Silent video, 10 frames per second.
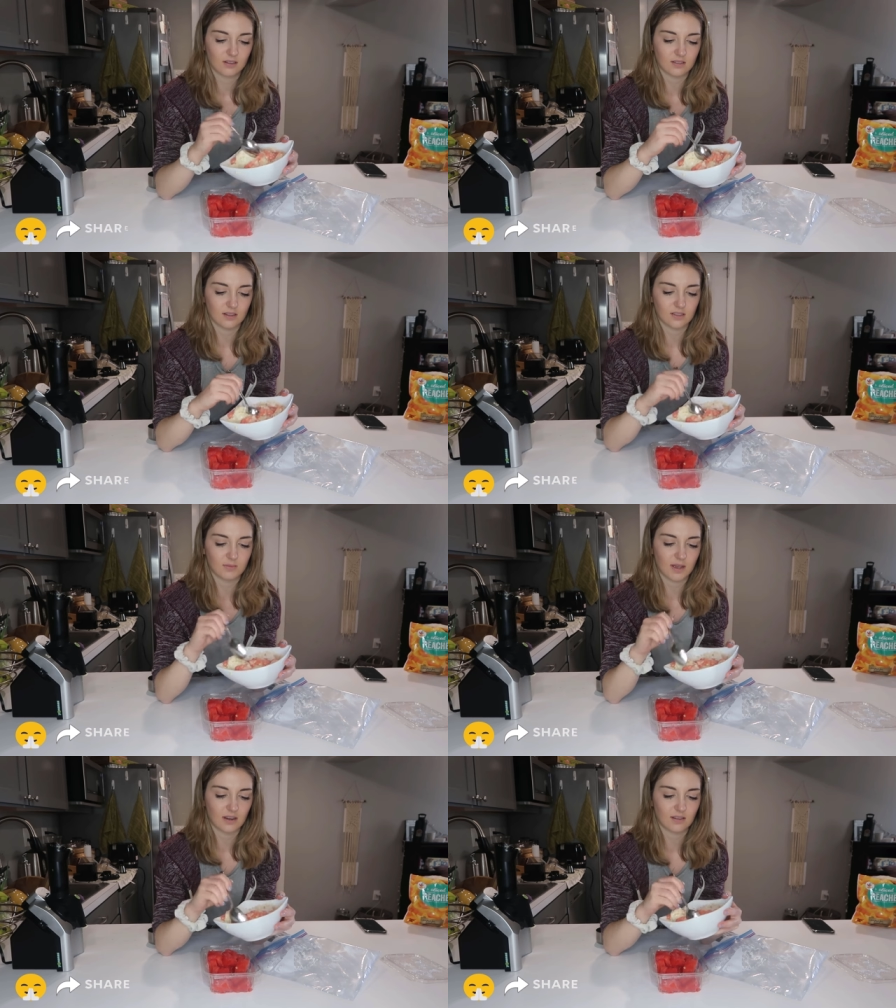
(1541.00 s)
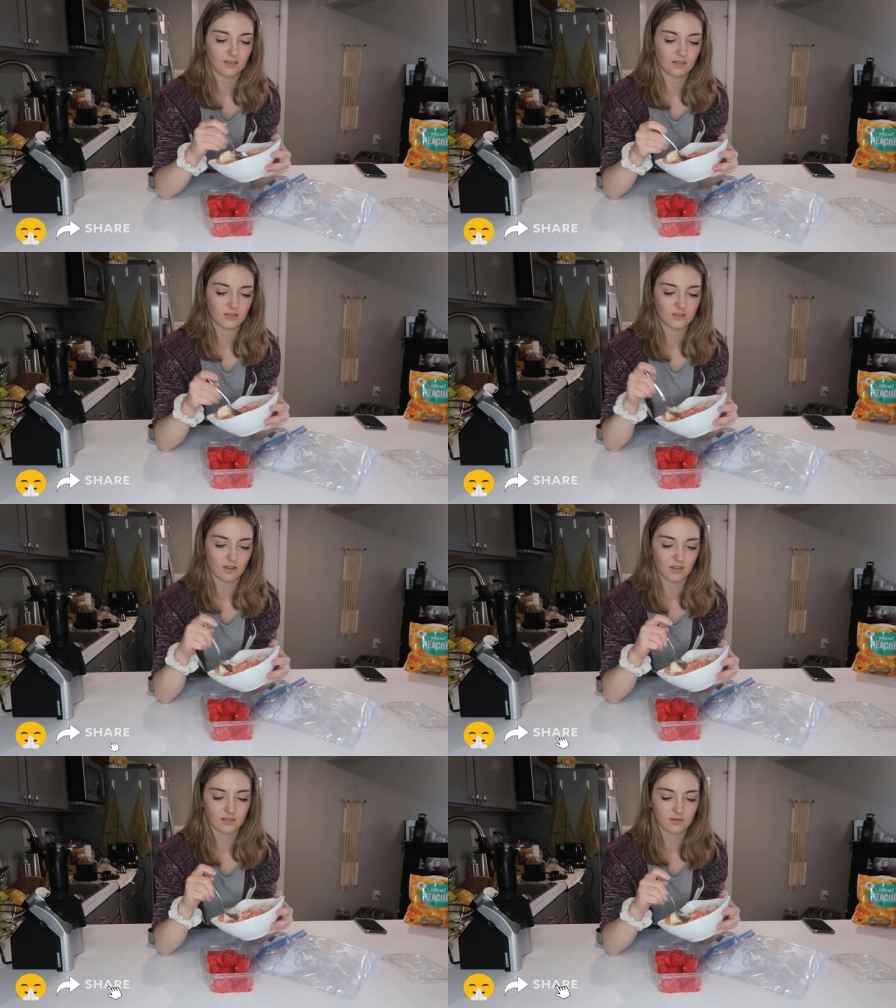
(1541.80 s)
it's not as bad. Let's
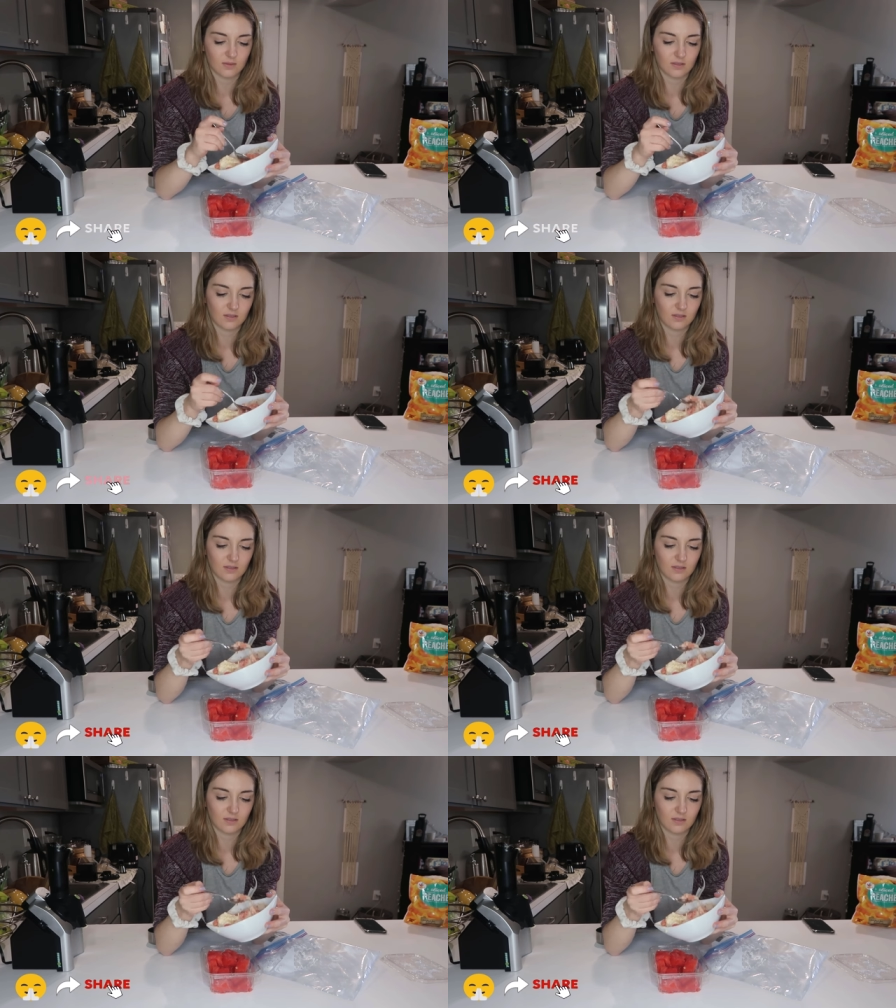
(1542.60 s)
try this one.